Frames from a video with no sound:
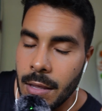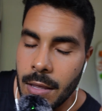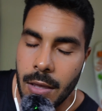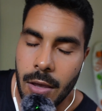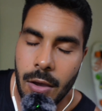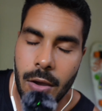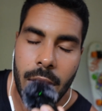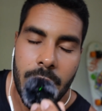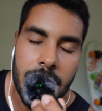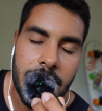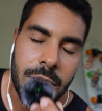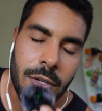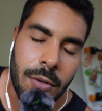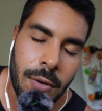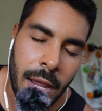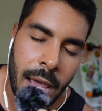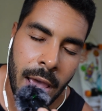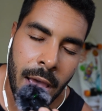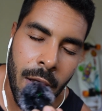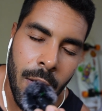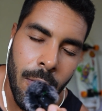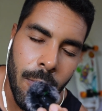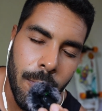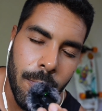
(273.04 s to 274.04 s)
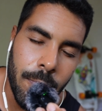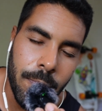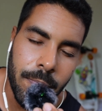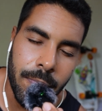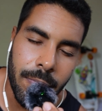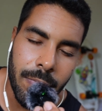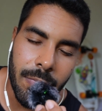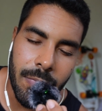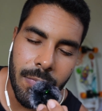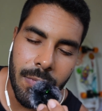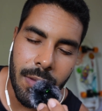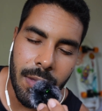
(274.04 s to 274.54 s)
Okay, so now
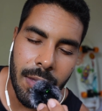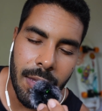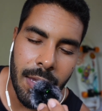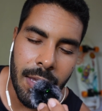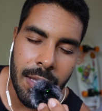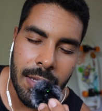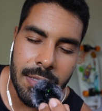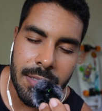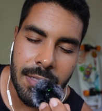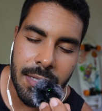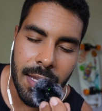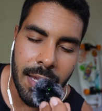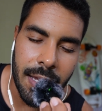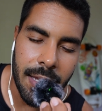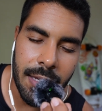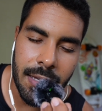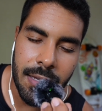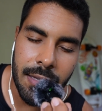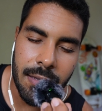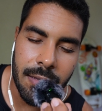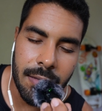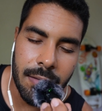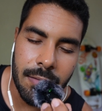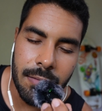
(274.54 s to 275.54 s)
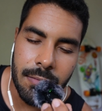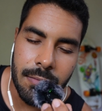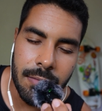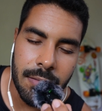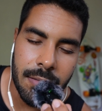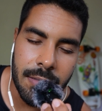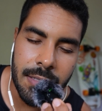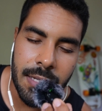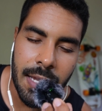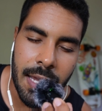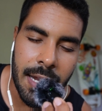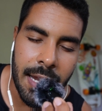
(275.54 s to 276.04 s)
it's like
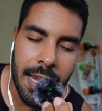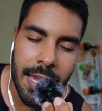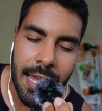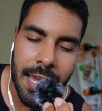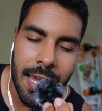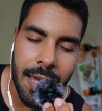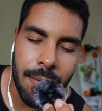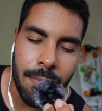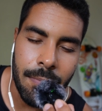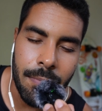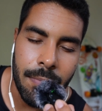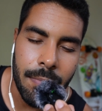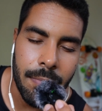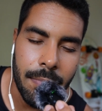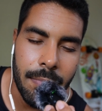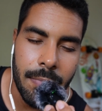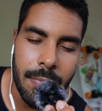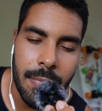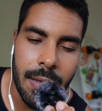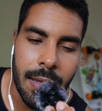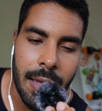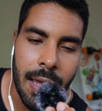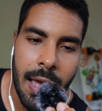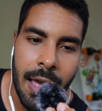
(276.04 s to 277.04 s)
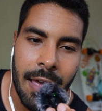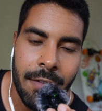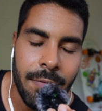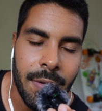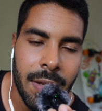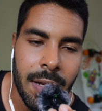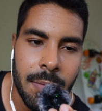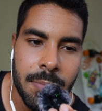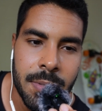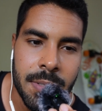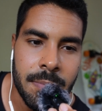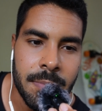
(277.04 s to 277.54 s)
10 a.m. I've
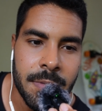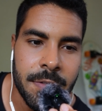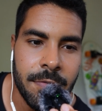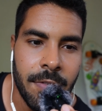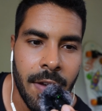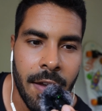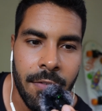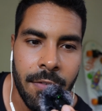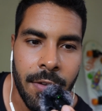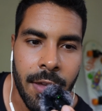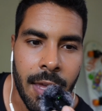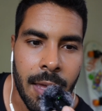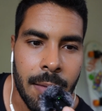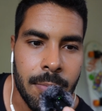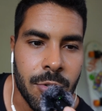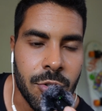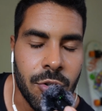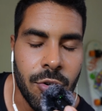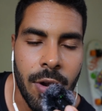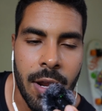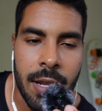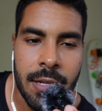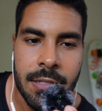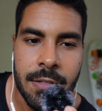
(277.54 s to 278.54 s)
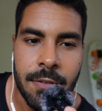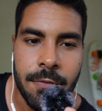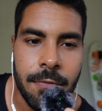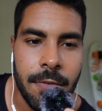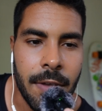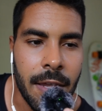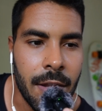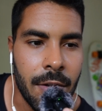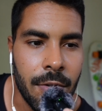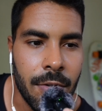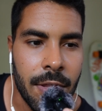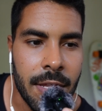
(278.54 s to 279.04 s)
been up since 5 a.m. trying to
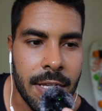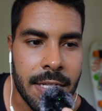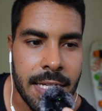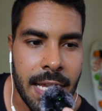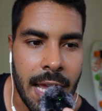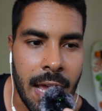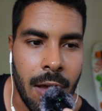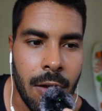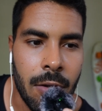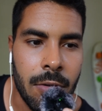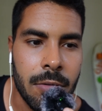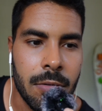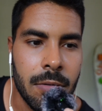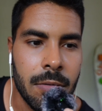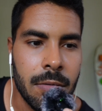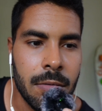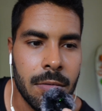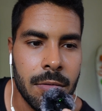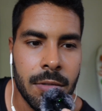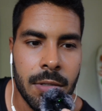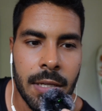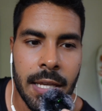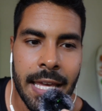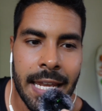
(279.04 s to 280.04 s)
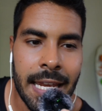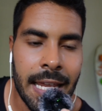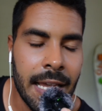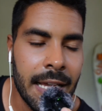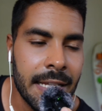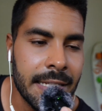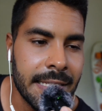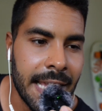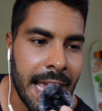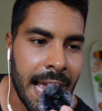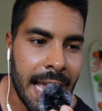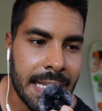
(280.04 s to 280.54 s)
figure this out. Getting
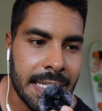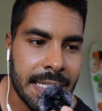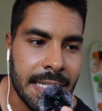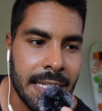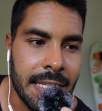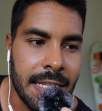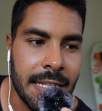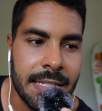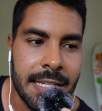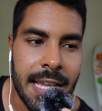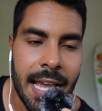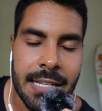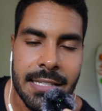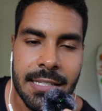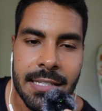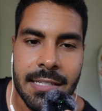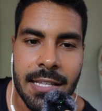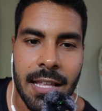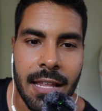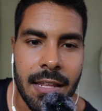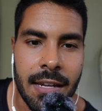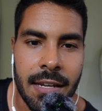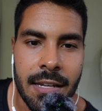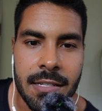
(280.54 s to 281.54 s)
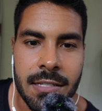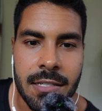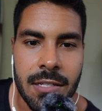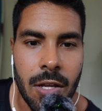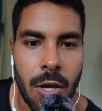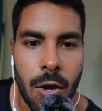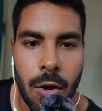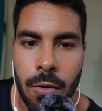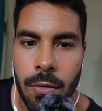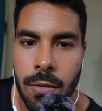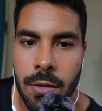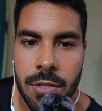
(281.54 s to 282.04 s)
a taxi, the taxi telling us
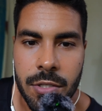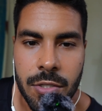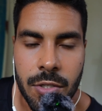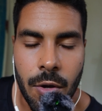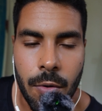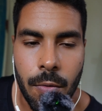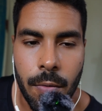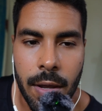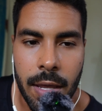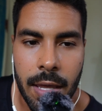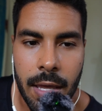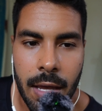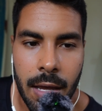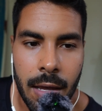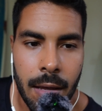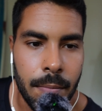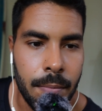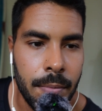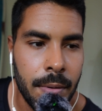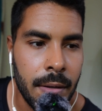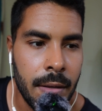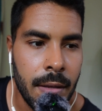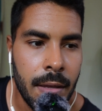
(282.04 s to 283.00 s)
no, there's no way up.